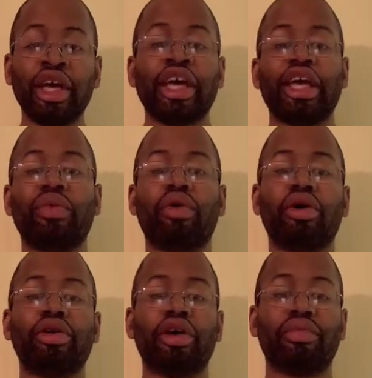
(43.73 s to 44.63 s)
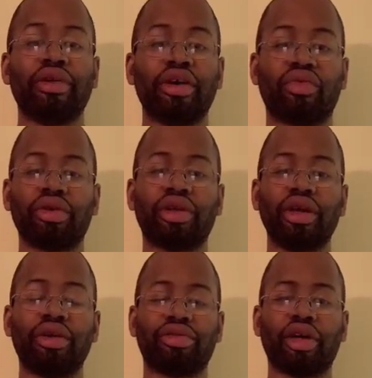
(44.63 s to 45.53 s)
He would give me
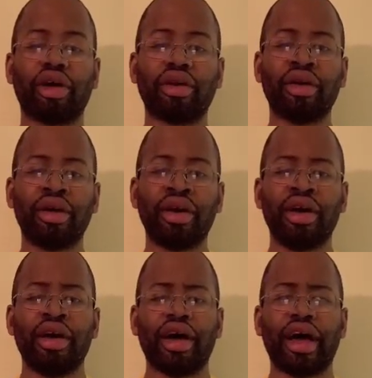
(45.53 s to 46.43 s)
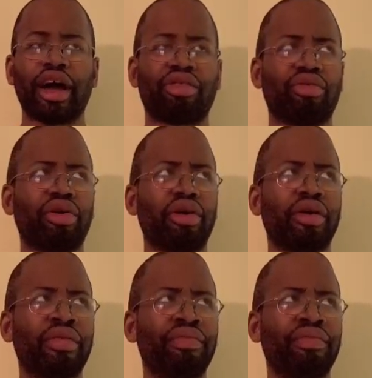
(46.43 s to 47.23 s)
critiques, and actually,